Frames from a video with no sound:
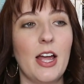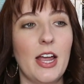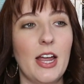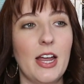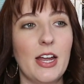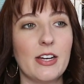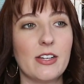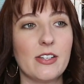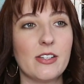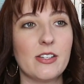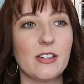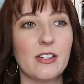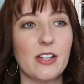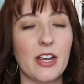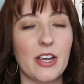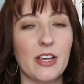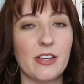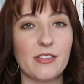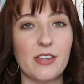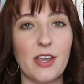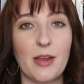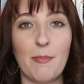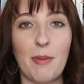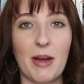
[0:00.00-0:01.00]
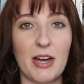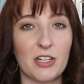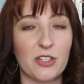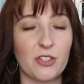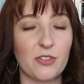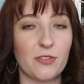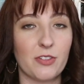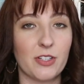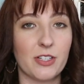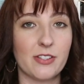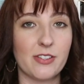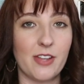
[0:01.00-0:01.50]
it is a
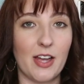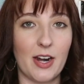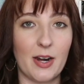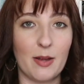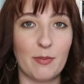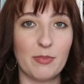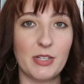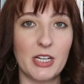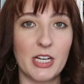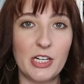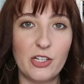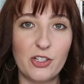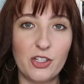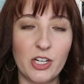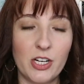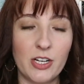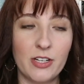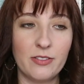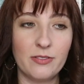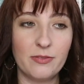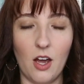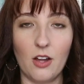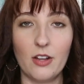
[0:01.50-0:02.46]
Passion adaptation.